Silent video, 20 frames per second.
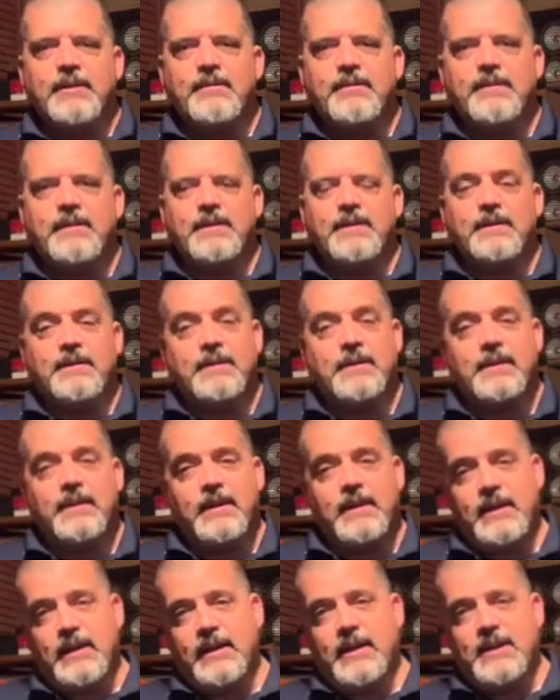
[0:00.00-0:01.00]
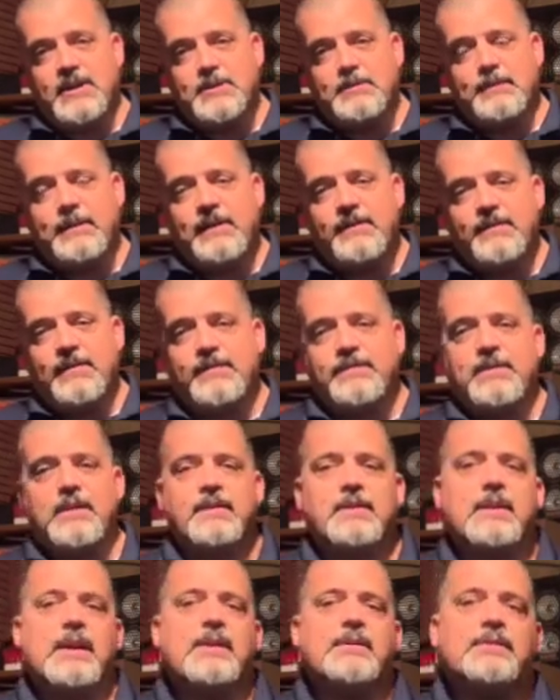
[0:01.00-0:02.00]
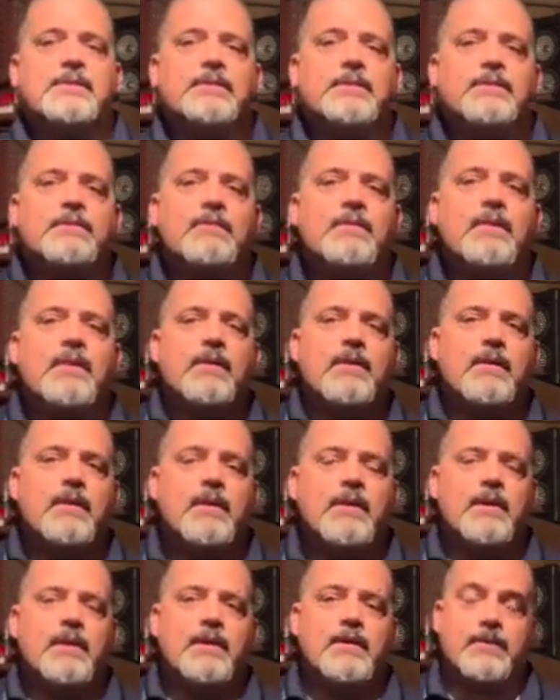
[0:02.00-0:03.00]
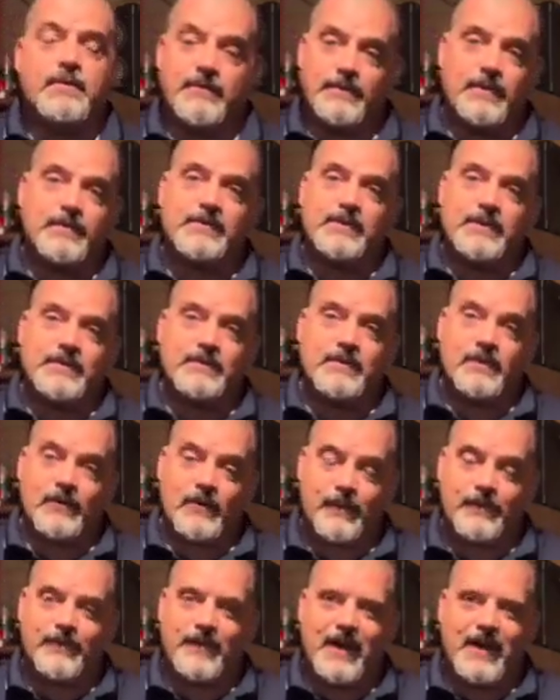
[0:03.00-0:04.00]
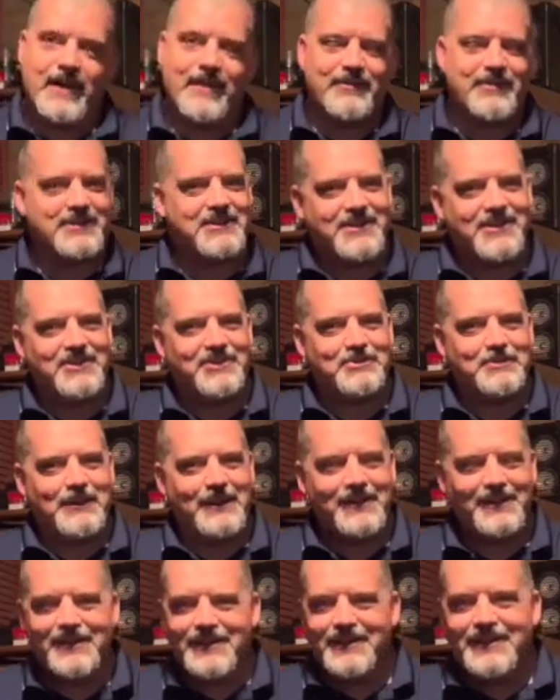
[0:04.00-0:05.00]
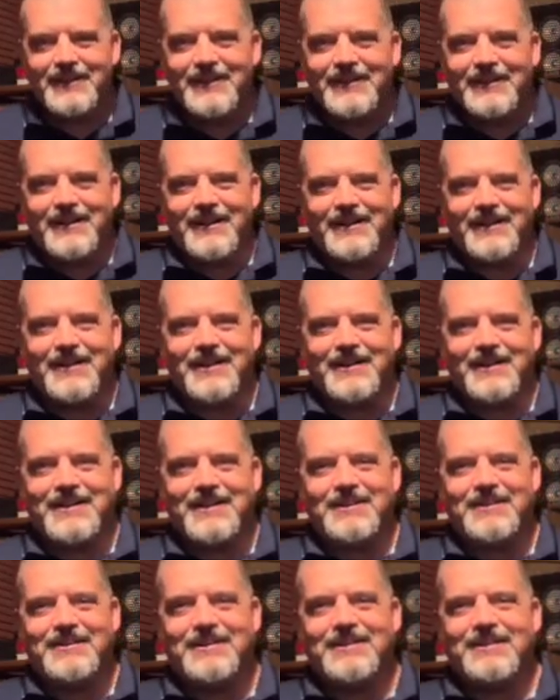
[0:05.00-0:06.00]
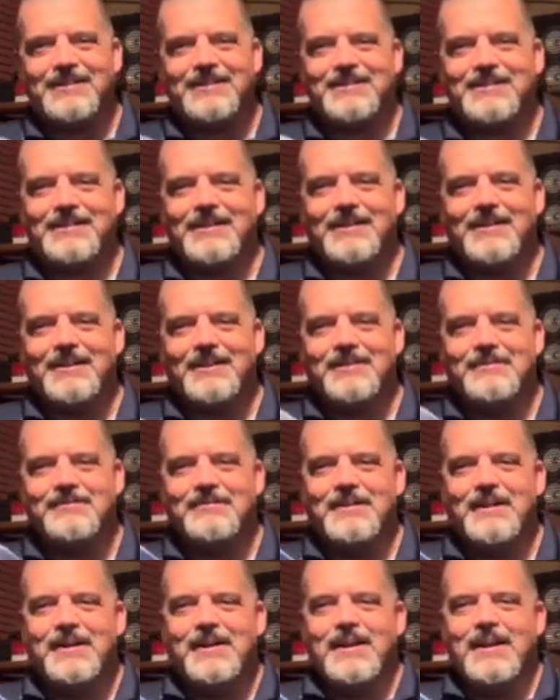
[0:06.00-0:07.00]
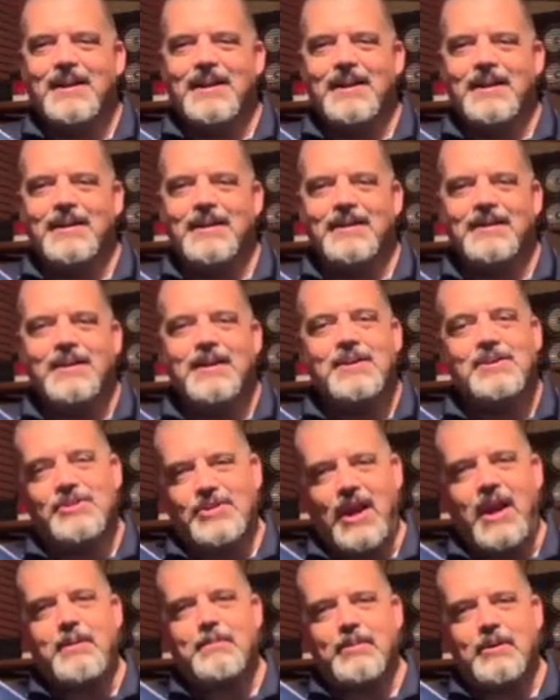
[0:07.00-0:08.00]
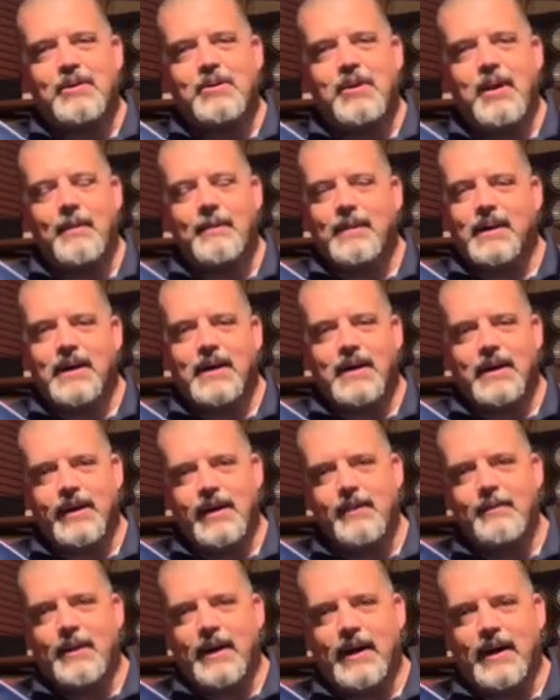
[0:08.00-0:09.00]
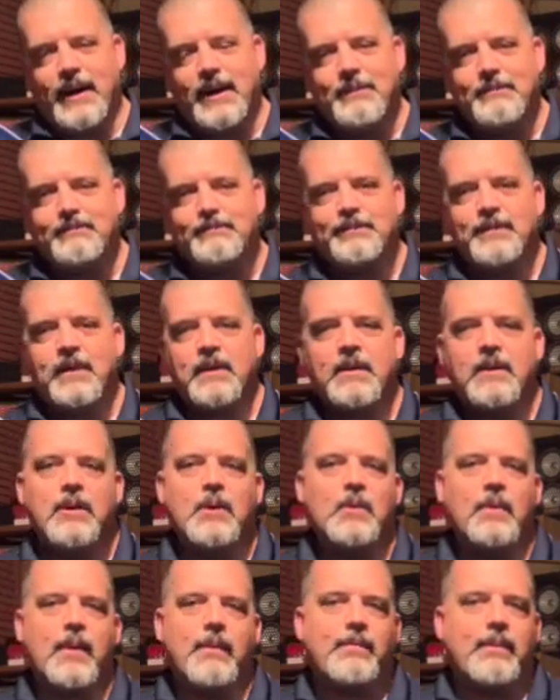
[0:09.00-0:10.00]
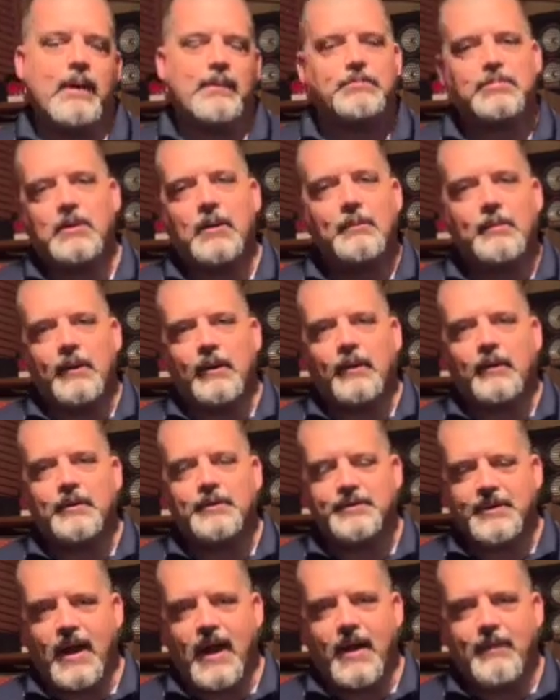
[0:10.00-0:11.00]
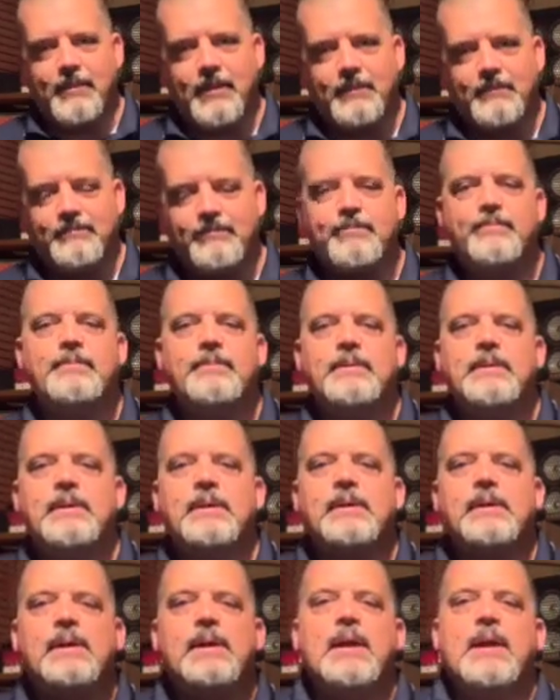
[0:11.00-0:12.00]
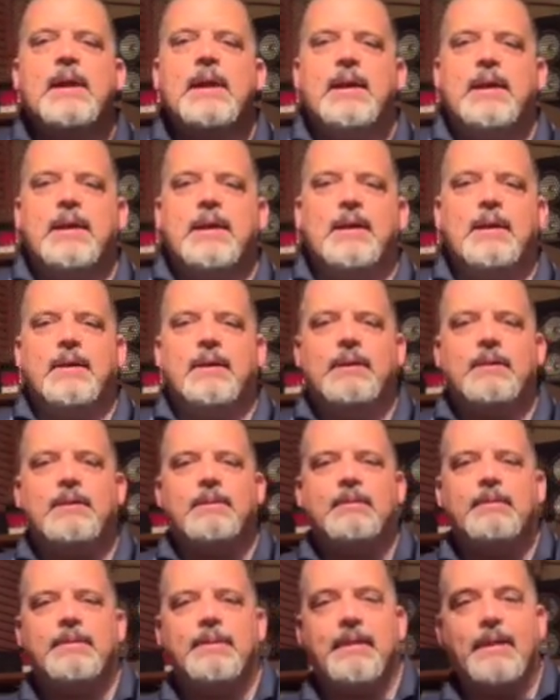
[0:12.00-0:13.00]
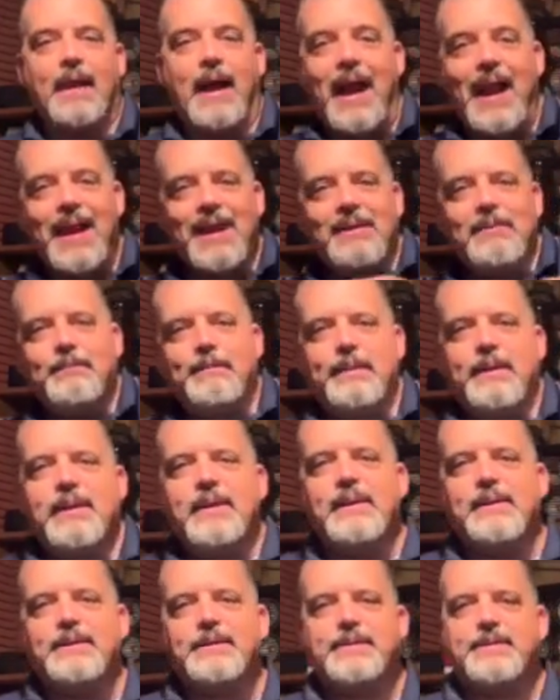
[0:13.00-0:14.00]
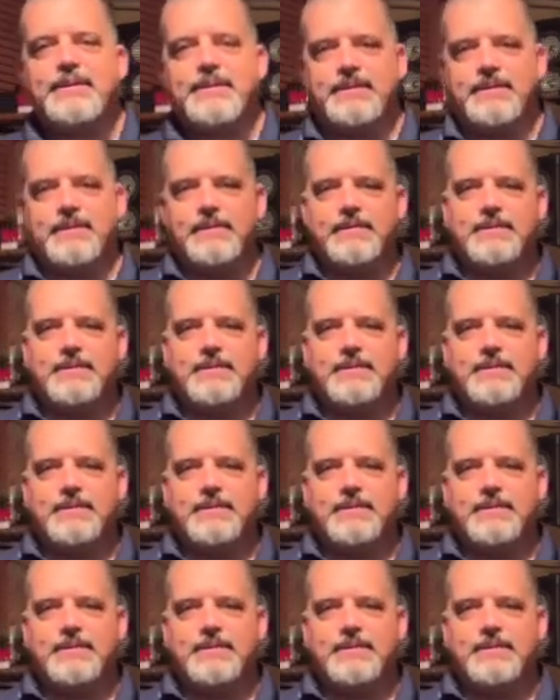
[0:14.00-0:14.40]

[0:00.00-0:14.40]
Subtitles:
The EHB 1505, excuse me, consists of a chambered mahogany body with a poplar burl top, a 9-piece,